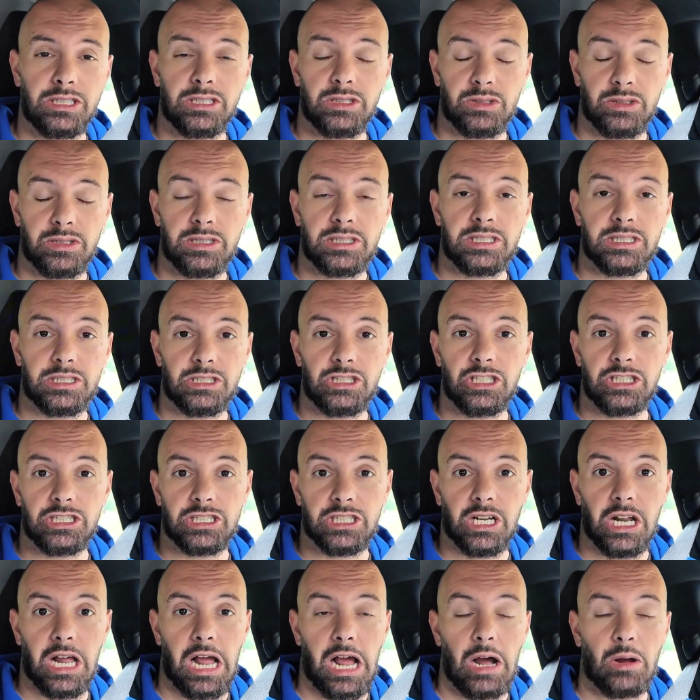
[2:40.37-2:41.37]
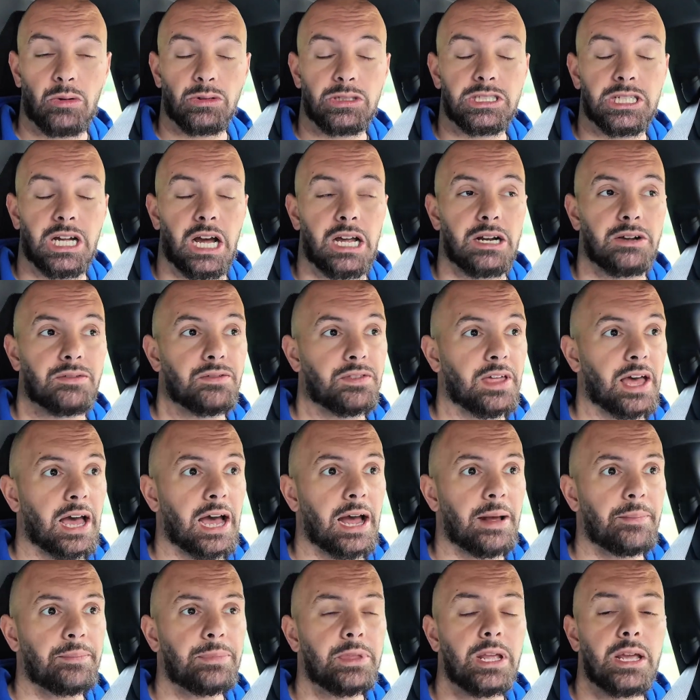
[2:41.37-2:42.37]
so it's just outside of
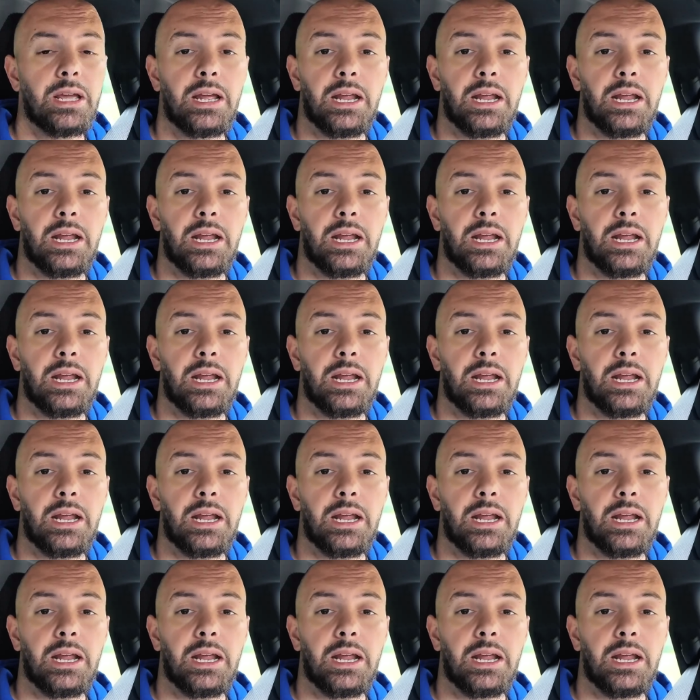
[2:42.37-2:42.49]
that.